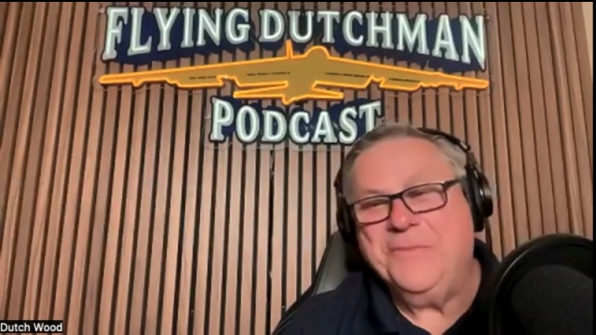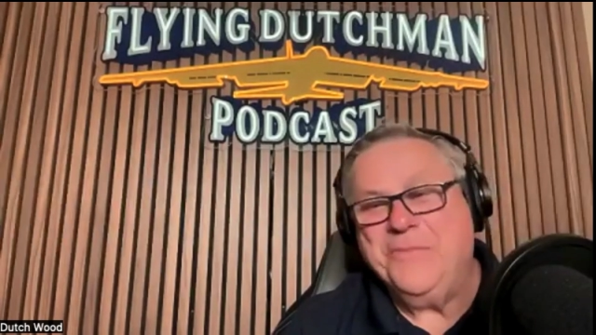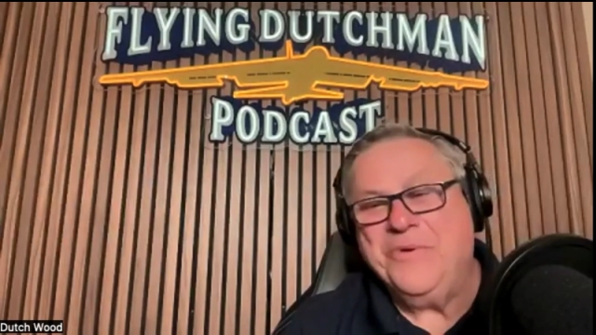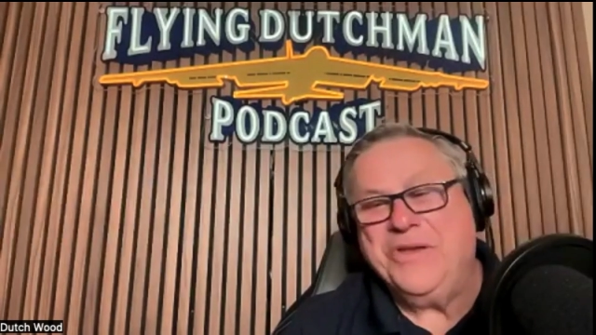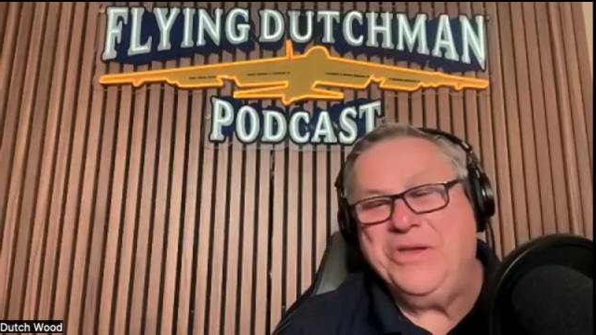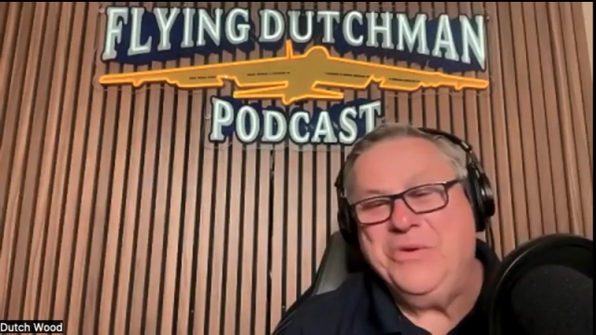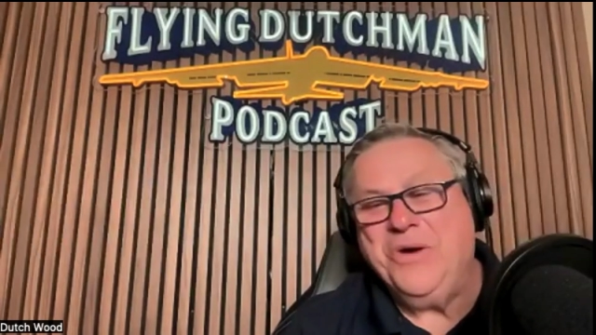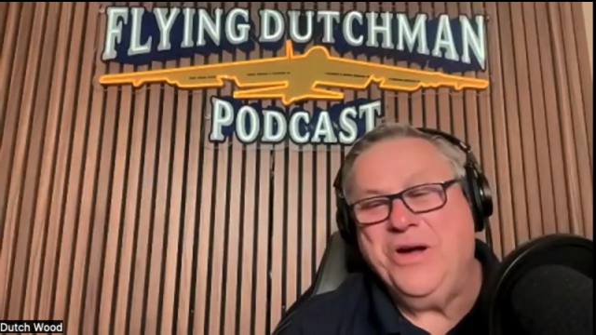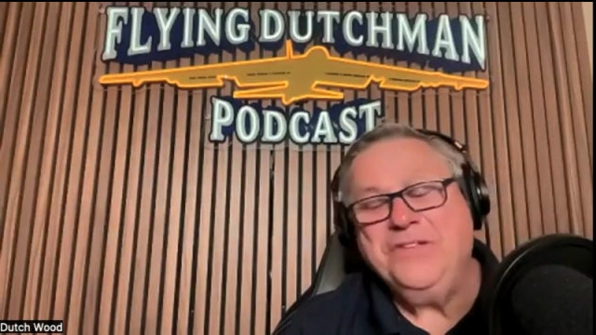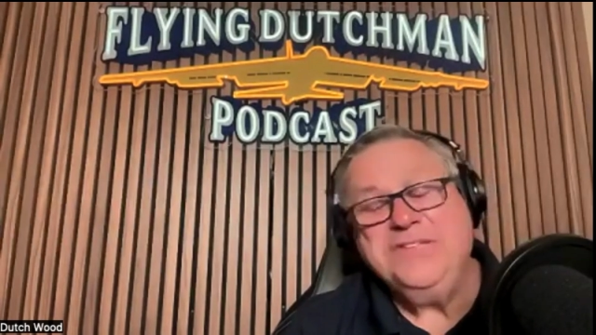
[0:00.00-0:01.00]
But you
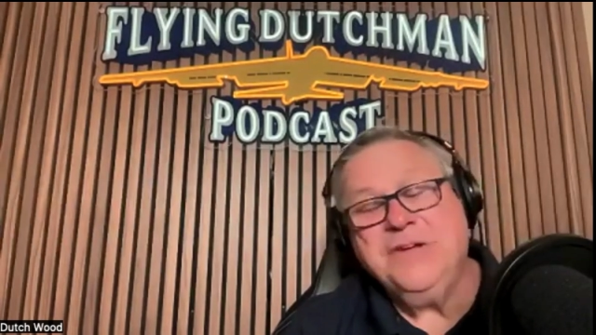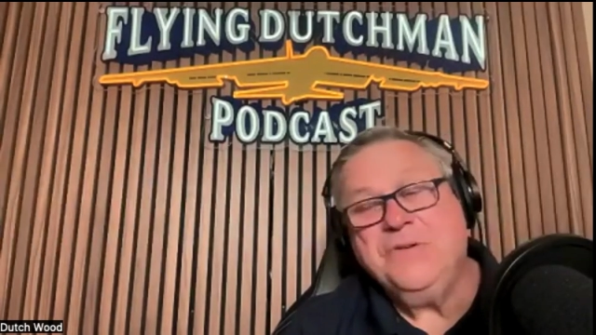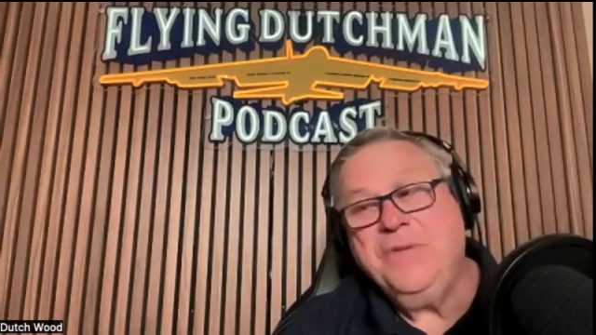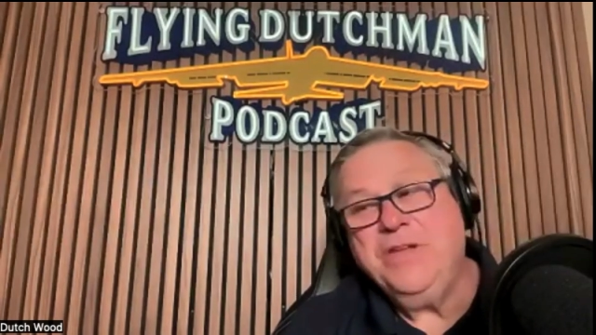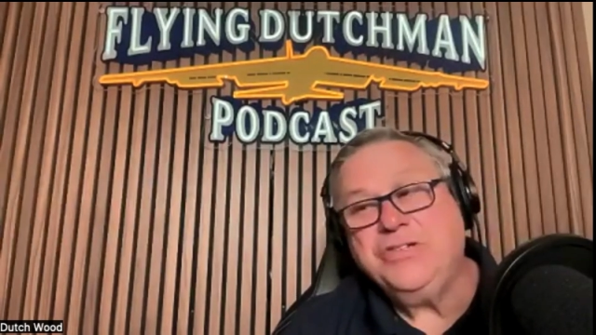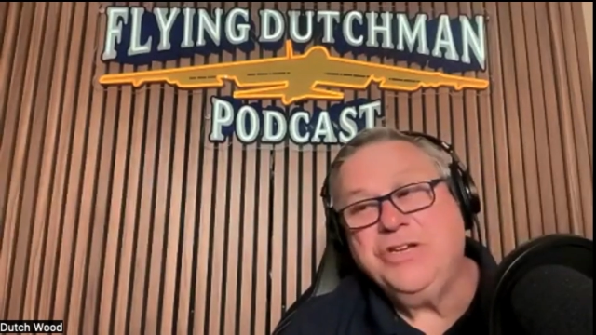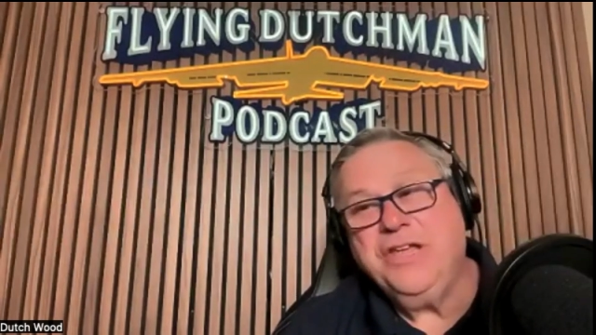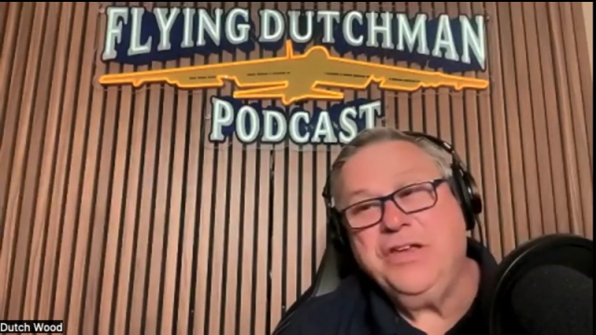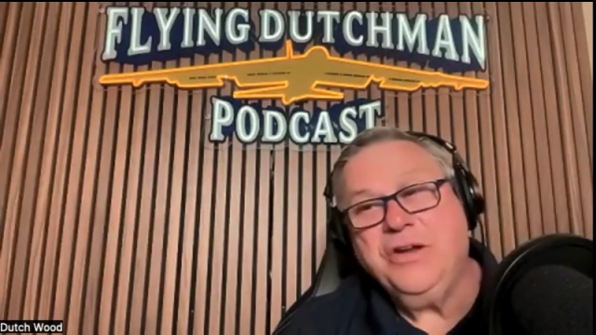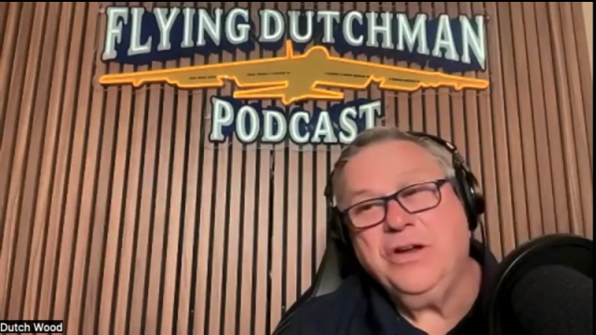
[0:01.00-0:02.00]
also mentioned that
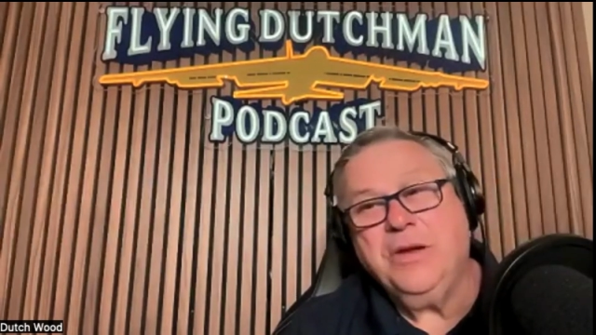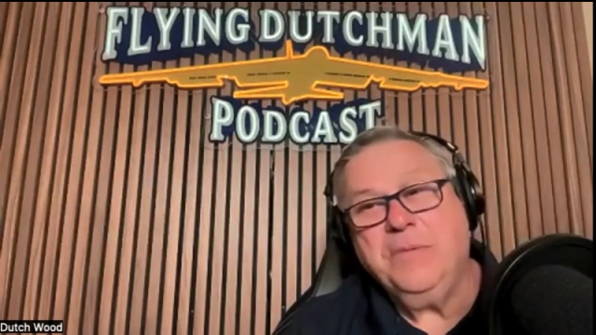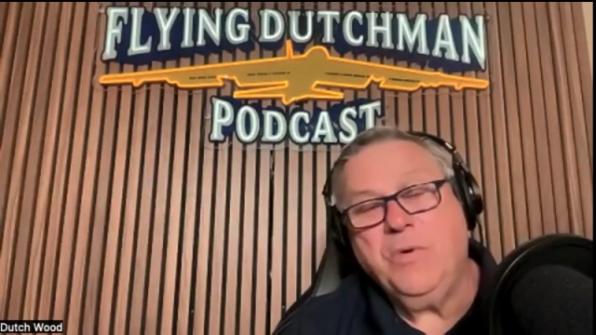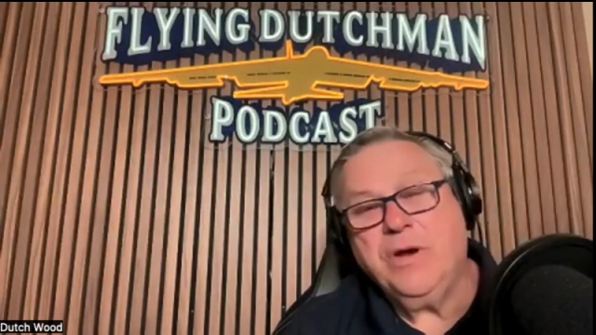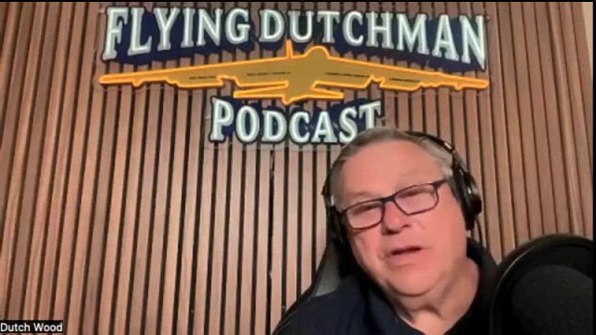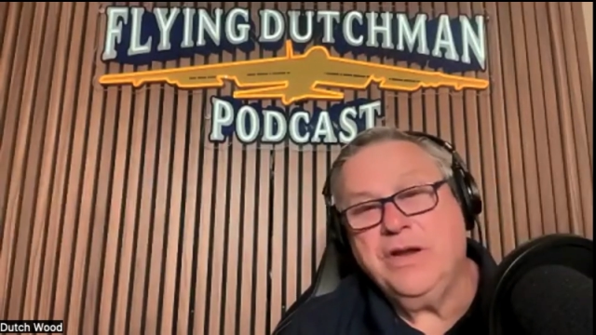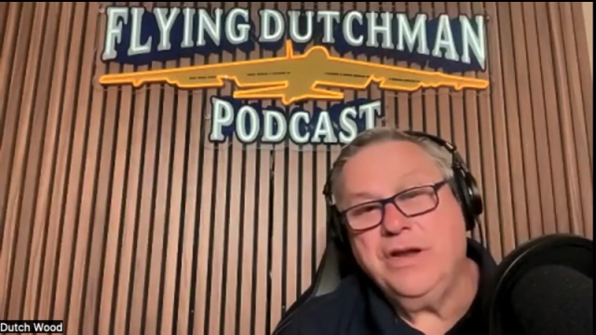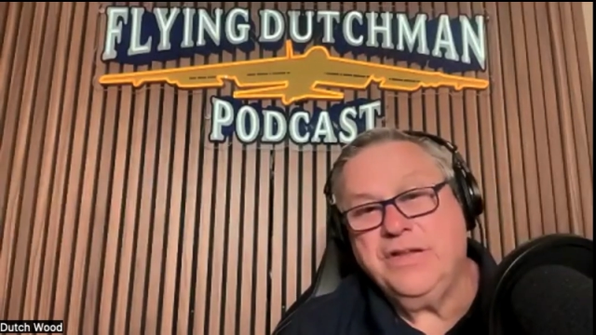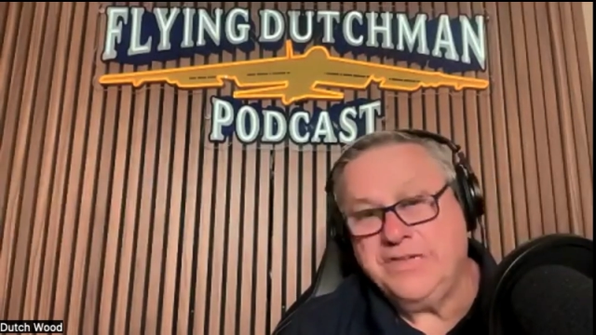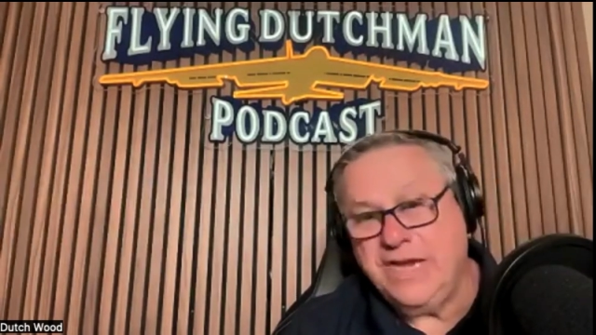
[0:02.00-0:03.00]
you're going to be working on a
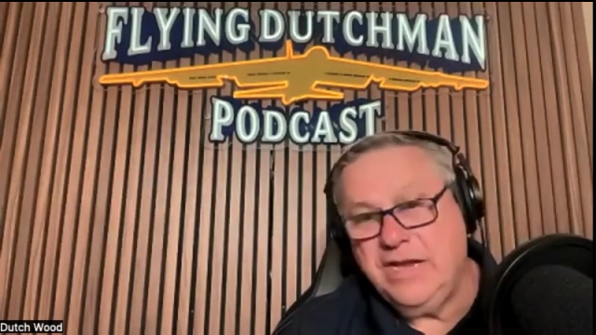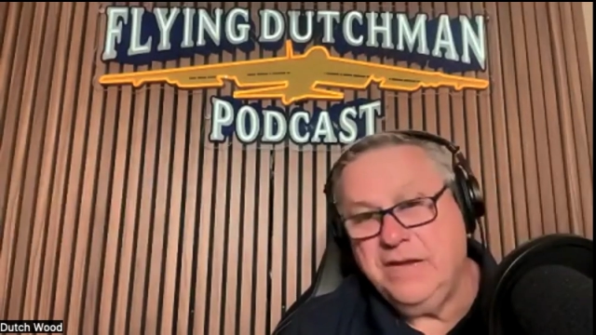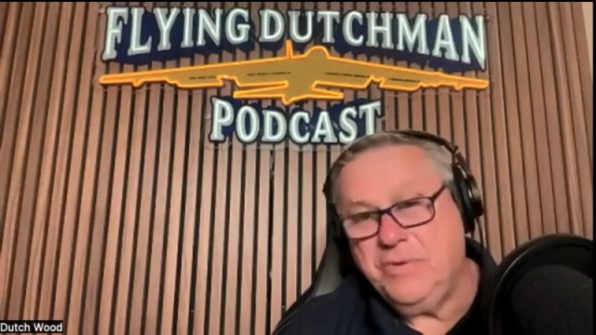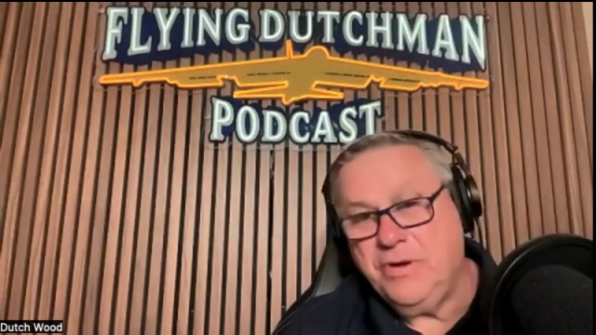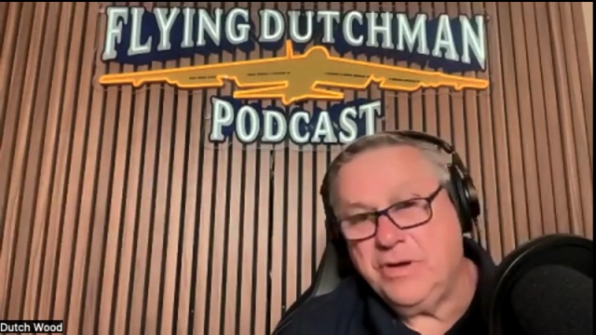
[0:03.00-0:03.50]
second book.